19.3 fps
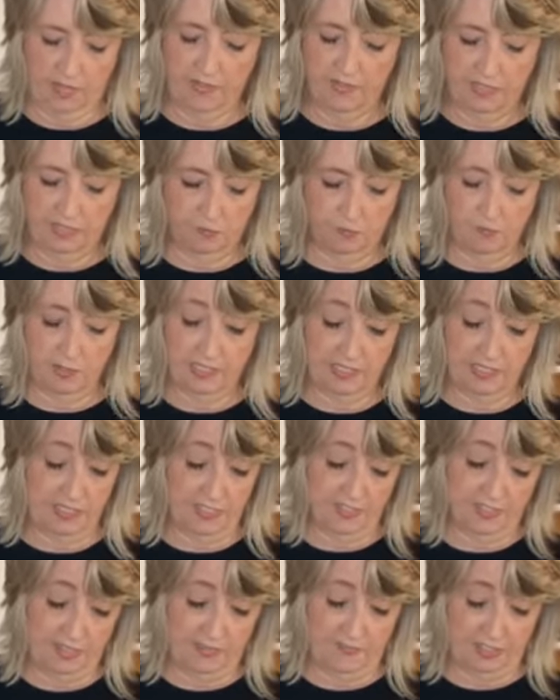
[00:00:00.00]
And this really
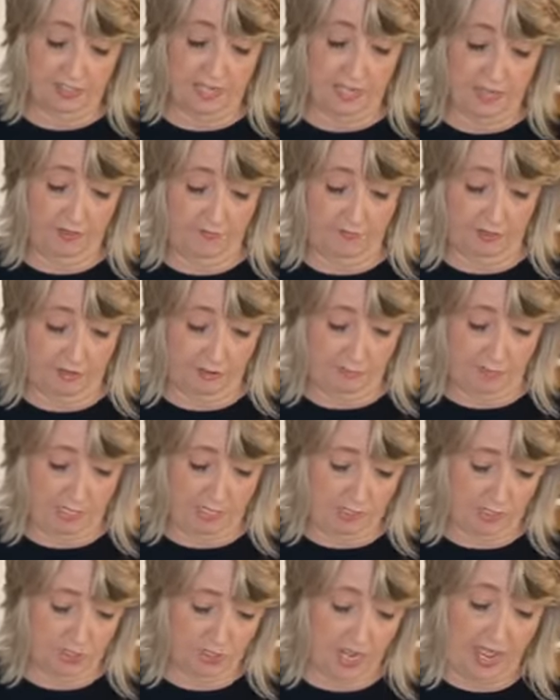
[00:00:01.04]
doesn't even take very
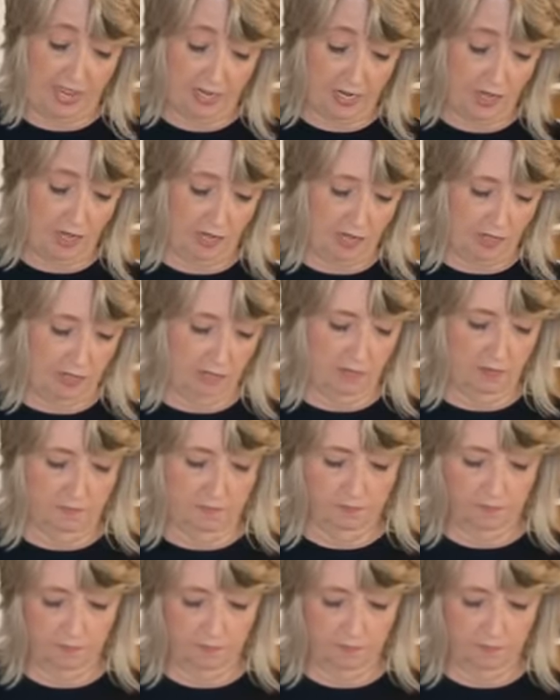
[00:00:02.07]
much at all.